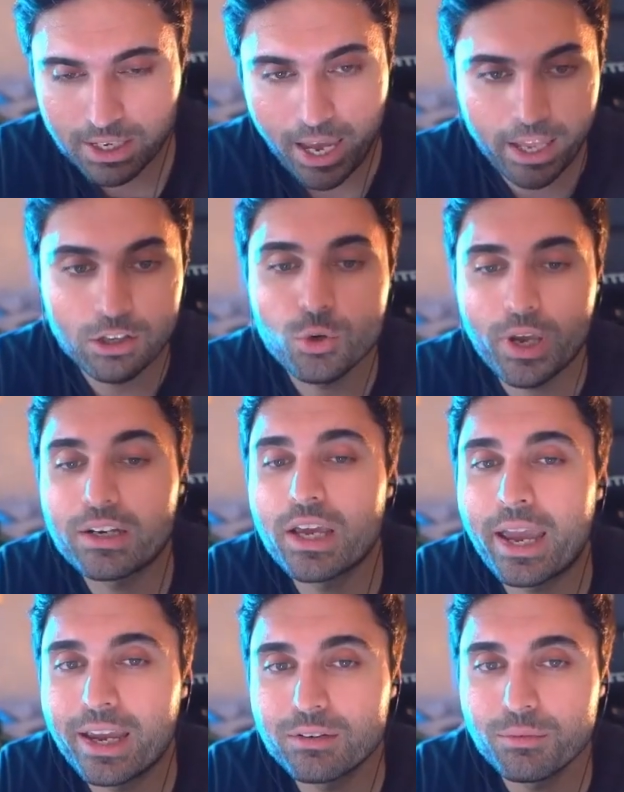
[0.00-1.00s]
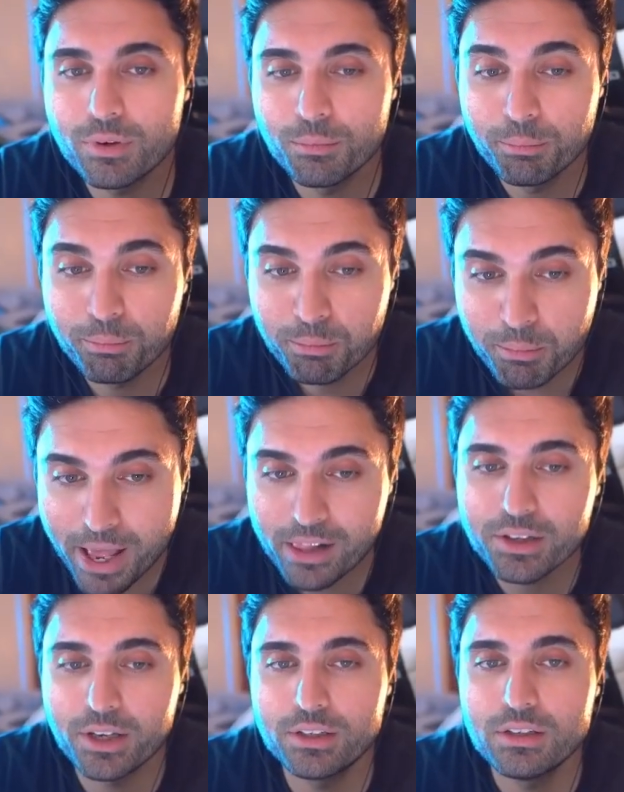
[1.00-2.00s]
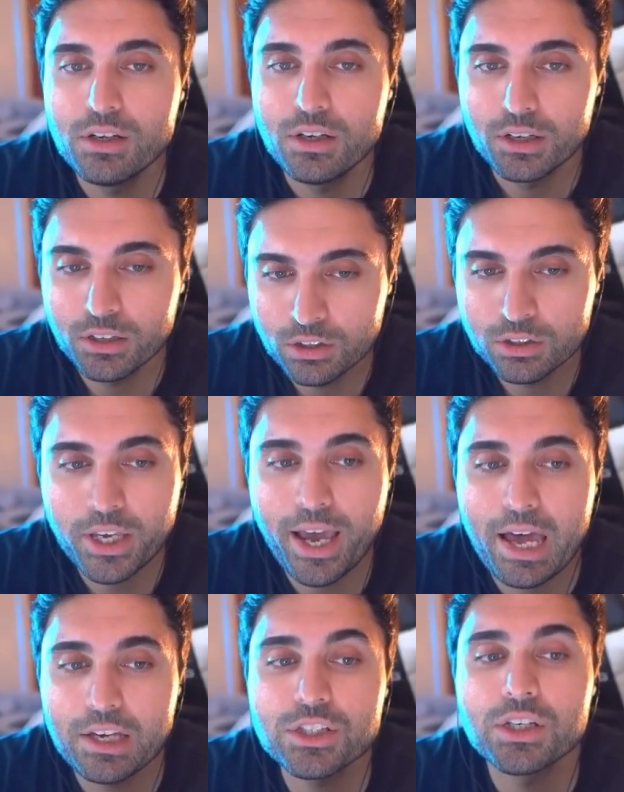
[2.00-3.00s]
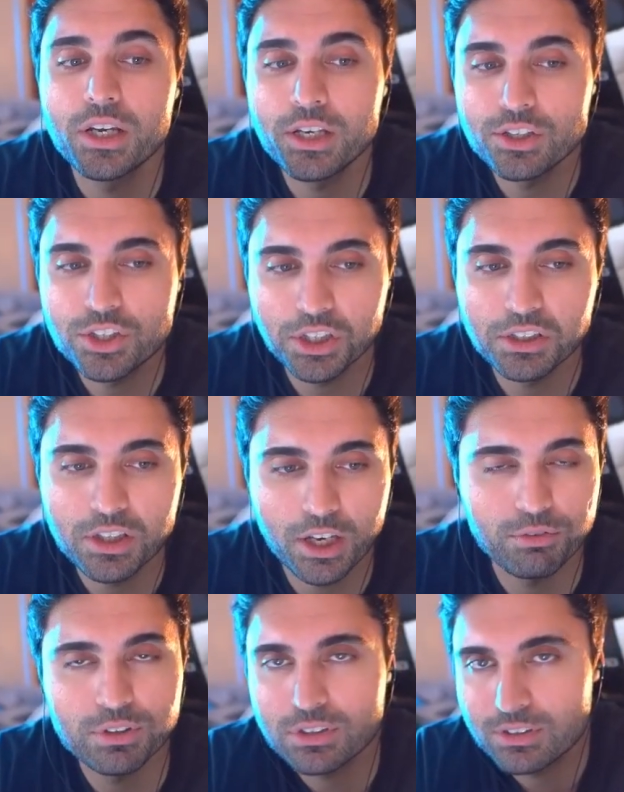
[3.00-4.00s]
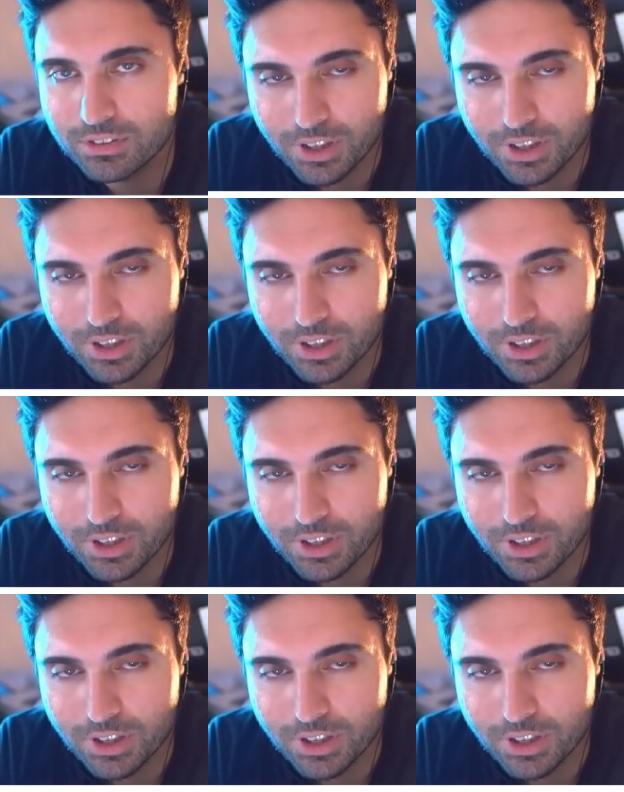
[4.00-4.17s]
and you get 8 million in cash in GTA, which,